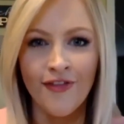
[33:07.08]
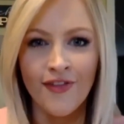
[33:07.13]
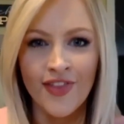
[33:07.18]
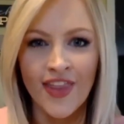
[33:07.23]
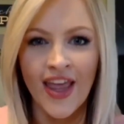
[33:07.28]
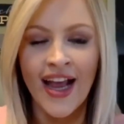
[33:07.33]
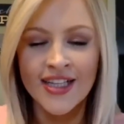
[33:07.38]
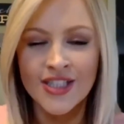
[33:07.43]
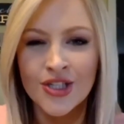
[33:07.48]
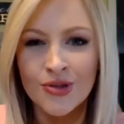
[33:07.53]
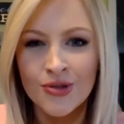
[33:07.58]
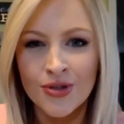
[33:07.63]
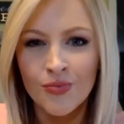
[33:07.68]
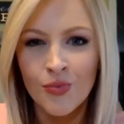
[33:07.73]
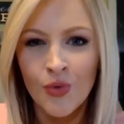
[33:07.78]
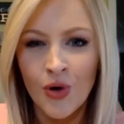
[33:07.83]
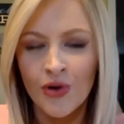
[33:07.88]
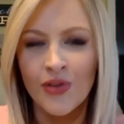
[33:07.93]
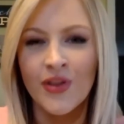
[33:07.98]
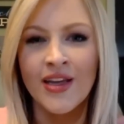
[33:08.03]
That's
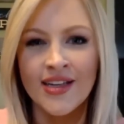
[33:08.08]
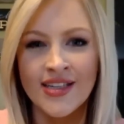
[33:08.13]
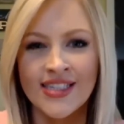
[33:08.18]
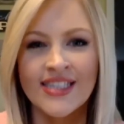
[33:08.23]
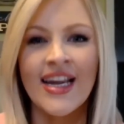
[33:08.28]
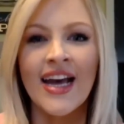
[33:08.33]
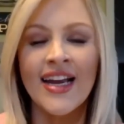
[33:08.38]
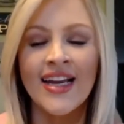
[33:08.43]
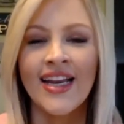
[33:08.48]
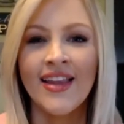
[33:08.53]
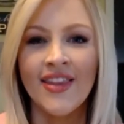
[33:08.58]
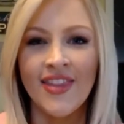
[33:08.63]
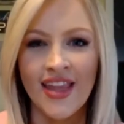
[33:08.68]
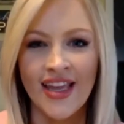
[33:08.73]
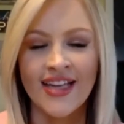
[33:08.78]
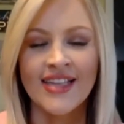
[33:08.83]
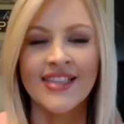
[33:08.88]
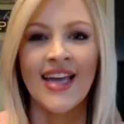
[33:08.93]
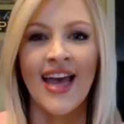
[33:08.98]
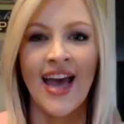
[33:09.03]
where the exciting
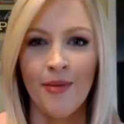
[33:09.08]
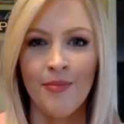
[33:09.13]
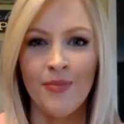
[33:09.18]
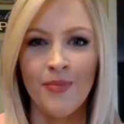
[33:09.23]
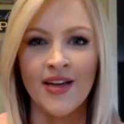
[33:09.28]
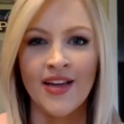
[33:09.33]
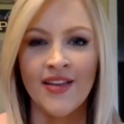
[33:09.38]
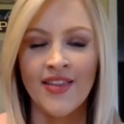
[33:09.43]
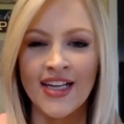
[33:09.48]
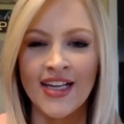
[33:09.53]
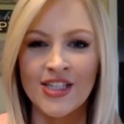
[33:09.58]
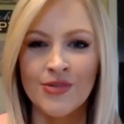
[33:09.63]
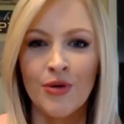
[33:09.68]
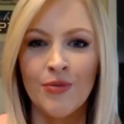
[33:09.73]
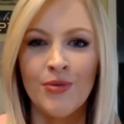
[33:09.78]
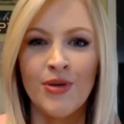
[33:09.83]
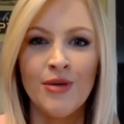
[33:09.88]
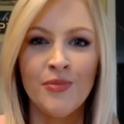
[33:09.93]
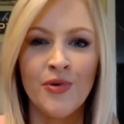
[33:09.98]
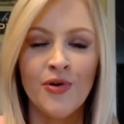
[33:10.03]
things happen. And that's where
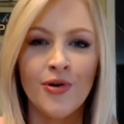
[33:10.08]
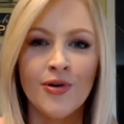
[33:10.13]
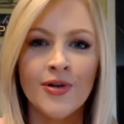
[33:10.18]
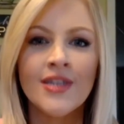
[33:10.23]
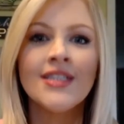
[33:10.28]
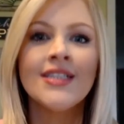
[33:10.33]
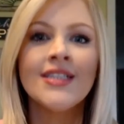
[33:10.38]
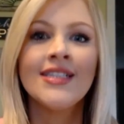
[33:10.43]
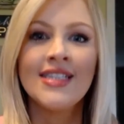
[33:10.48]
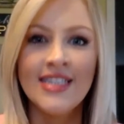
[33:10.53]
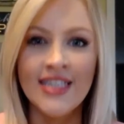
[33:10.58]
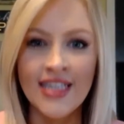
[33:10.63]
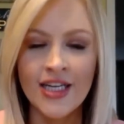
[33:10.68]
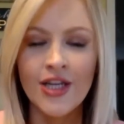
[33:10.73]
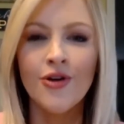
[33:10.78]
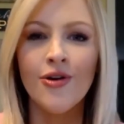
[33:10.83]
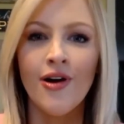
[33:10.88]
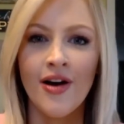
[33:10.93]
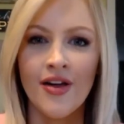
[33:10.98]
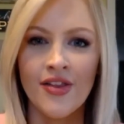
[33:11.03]
people see your
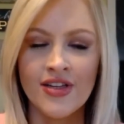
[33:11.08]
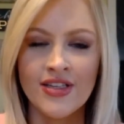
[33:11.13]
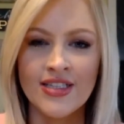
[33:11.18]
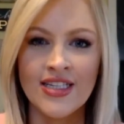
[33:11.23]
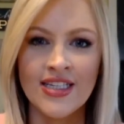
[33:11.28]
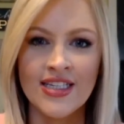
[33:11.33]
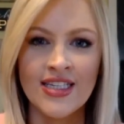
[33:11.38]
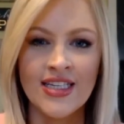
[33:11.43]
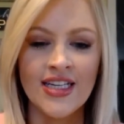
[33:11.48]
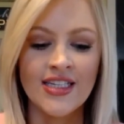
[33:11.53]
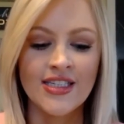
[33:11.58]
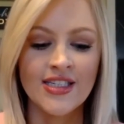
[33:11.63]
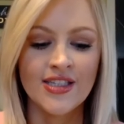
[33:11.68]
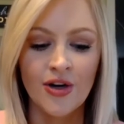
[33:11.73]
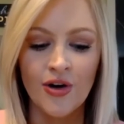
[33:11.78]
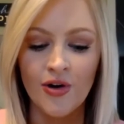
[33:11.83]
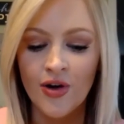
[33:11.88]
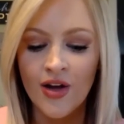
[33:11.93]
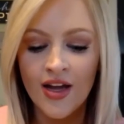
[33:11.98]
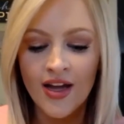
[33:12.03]
authenticity.
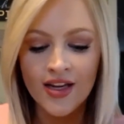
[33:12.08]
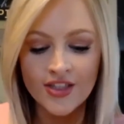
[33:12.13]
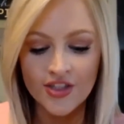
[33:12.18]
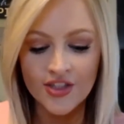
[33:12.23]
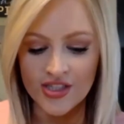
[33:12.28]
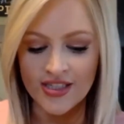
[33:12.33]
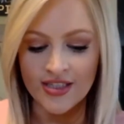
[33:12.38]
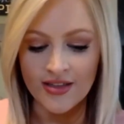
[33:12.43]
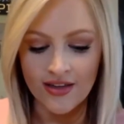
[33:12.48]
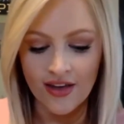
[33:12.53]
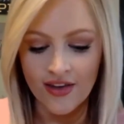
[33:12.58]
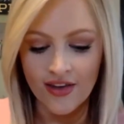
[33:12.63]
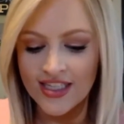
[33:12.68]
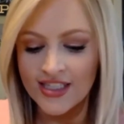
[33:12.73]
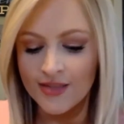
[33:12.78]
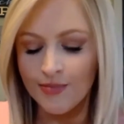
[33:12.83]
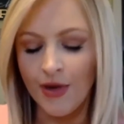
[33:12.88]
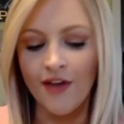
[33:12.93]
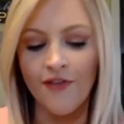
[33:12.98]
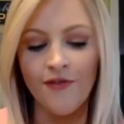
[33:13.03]
So just, that's
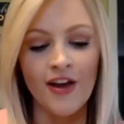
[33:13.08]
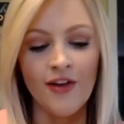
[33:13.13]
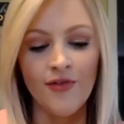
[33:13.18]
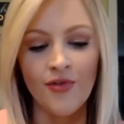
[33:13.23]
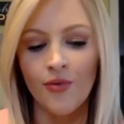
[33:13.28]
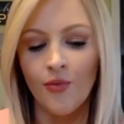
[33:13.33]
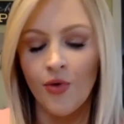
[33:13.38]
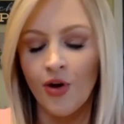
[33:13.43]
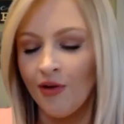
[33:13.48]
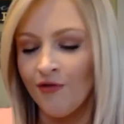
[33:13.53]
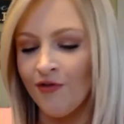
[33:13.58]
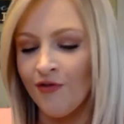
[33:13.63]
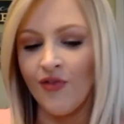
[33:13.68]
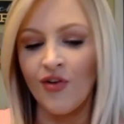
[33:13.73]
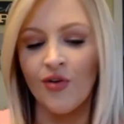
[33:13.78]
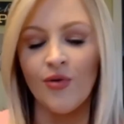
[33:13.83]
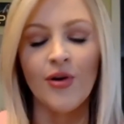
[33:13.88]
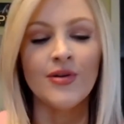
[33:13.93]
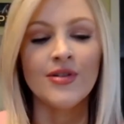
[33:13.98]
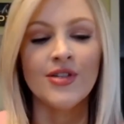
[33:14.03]
my favorite, one of my favorite
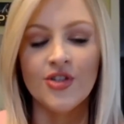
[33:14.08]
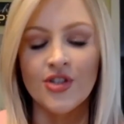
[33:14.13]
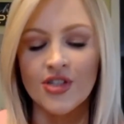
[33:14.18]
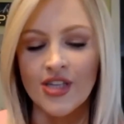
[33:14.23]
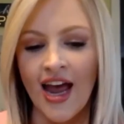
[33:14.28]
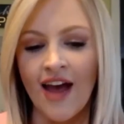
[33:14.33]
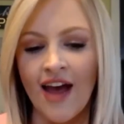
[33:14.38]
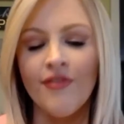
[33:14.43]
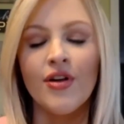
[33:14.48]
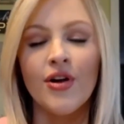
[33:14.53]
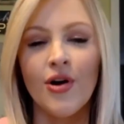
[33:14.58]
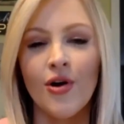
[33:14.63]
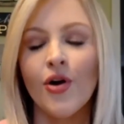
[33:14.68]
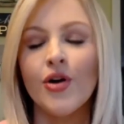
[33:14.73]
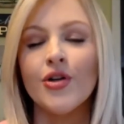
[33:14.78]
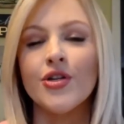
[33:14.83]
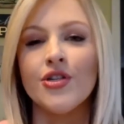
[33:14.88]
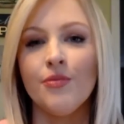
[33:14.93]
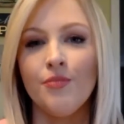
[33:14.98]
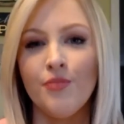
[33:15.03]
quotes, just have the courage
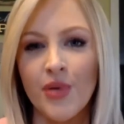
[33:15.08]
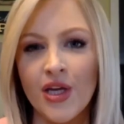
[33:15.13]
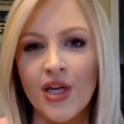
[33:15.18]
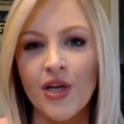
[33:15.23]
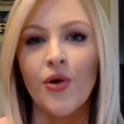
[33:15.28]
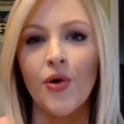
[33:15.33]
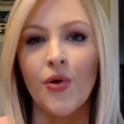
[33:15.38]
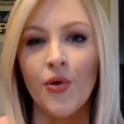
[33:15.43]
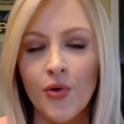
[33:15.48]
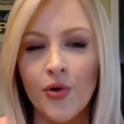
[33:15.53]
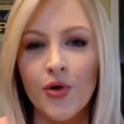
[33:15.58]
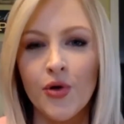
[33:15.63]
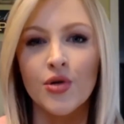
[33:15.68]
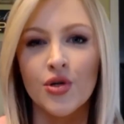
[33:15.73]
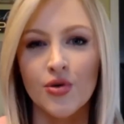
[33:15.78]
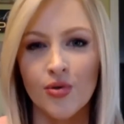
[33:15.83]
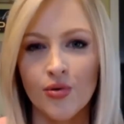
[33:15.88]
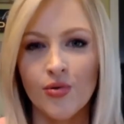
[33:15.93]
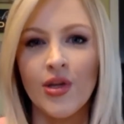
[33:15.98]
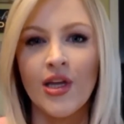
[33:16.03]
to be who you
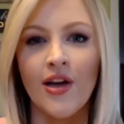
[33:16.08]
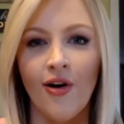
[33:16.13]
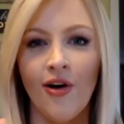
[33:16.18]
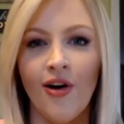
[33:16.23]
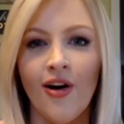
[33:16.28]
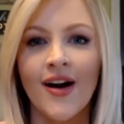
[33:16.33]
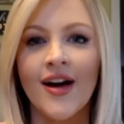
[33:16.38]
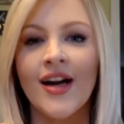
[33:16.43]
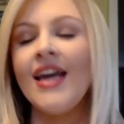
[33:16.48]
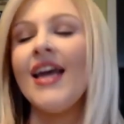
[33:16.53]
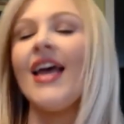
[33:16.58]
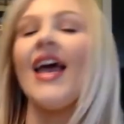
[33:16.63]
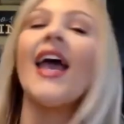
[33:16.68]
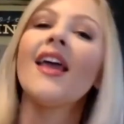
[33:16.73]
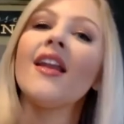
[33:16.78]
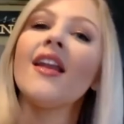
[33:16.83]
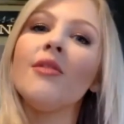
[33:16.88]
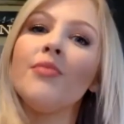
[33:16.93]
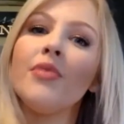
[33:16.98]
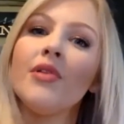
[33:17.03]
truly are. And
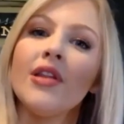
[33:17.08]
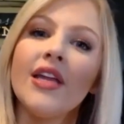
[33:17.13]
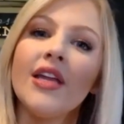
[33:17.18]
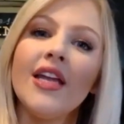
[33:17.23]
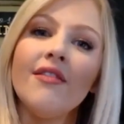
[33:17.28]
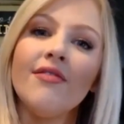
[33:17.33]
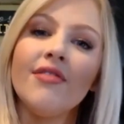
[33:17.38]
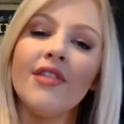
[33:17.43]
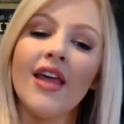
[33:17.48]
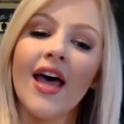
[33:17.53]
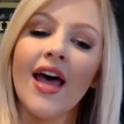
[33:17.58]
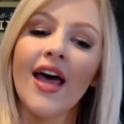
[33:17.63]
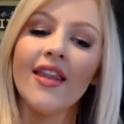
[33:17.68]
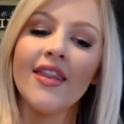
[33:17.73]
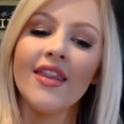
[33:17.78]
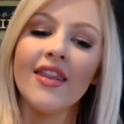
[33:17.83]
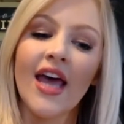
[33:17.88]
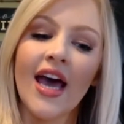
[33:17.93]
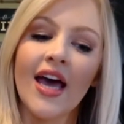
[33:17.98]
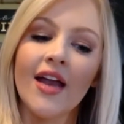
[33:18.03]
I believe
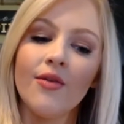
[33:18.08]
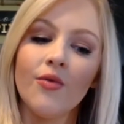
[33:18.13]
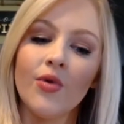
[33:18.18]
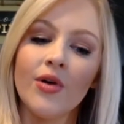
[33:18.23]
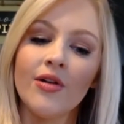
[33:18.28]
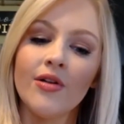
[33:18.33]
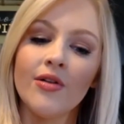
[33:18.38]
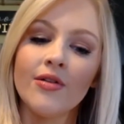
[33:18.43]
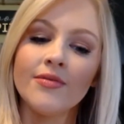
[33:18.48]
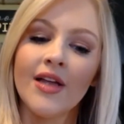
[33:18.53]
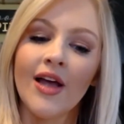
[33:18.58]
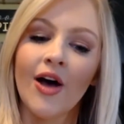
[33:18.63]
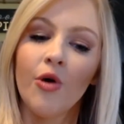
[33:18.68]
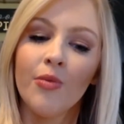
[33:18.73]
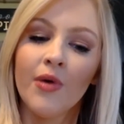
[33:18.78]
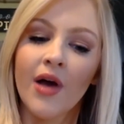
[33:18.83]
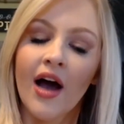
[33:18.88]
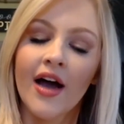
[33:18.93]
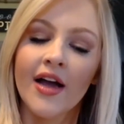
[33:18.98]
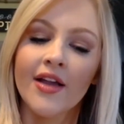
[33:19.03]
that will help
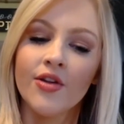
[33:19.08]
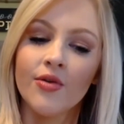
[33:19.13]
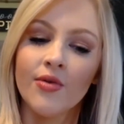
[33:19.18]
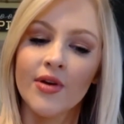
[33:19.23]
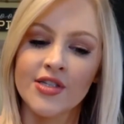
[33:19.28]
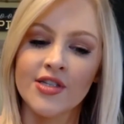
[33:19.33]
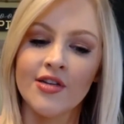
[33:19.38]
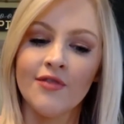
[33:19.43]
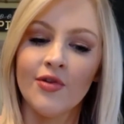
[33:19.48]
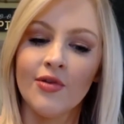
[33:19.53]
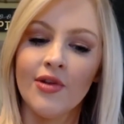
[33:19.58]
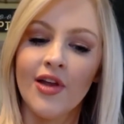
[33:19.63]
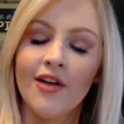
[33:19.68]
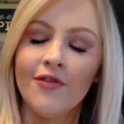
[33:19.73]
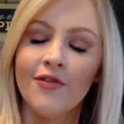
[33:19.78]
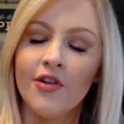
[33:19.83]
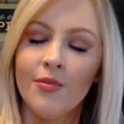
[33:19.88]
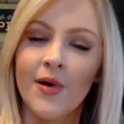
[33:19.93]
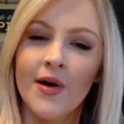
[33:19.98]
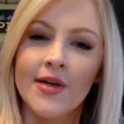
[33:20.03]
guide the rest of your life in
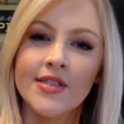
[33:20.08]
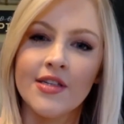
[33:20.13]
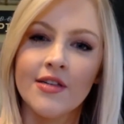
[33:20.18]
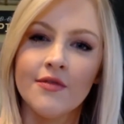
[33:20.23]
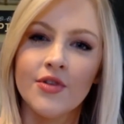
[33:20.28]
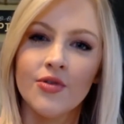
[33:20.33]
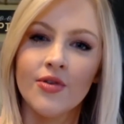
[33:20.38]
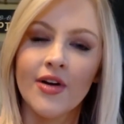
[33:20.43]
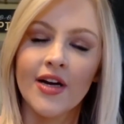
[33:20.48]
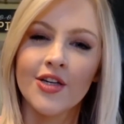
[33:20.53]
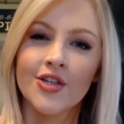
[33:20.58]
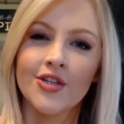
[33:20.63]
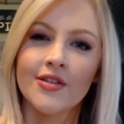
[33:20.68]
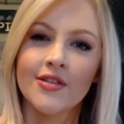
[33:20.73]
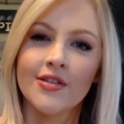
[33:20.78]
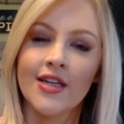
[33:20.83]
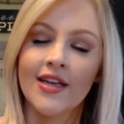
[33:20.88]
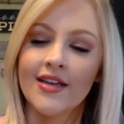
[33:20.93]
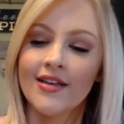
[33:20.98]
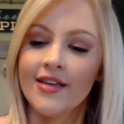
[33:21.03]
a positive direction.
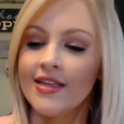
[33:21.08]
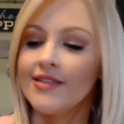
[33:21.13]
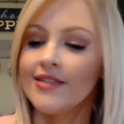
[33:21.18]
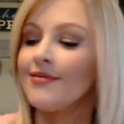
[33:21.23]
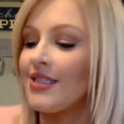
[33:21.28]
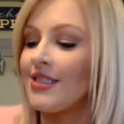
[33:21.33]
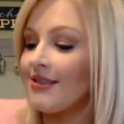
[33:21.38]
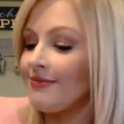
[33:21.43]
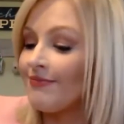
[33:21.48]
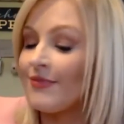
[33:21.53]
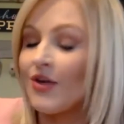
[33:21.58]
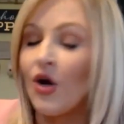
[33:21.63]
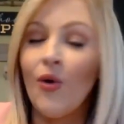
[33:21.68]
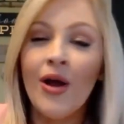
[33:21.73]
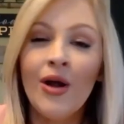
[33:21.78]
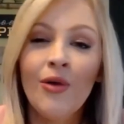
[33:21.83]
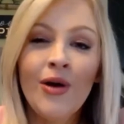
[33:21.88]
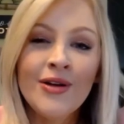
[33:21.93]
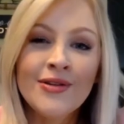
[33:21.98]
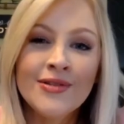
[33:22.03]
And it's going
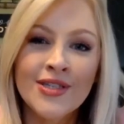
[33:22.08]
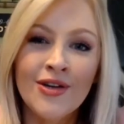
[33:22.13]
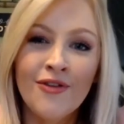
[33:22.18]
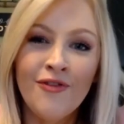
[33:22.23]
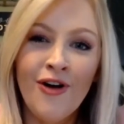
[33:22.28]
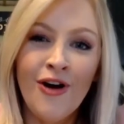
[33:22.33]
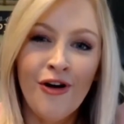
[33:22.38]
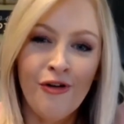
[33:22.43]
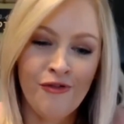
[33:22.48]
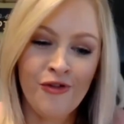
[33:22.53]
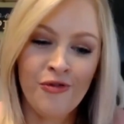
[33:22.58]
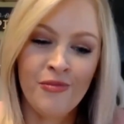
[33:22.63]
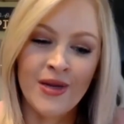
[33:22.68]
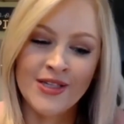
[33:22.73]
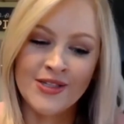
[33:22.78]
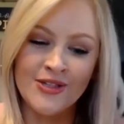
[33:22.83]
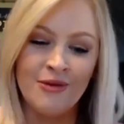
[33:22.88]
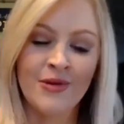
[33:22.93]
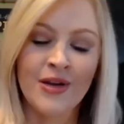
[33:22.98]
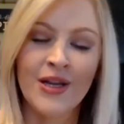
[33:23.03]
well so far for me. So
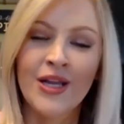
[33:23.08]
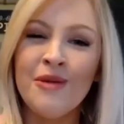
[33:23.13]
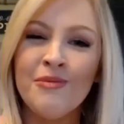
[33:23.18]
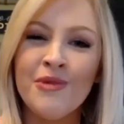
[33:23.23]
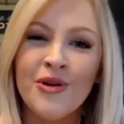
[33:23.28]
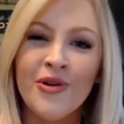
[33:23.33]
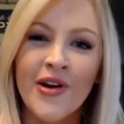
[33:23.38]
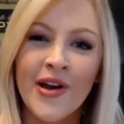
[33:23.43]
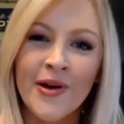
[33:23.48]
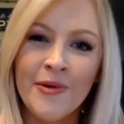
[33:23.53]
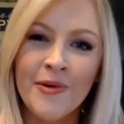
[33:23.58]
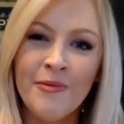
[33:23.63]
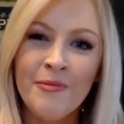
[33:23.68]
I'm going to keep doing it.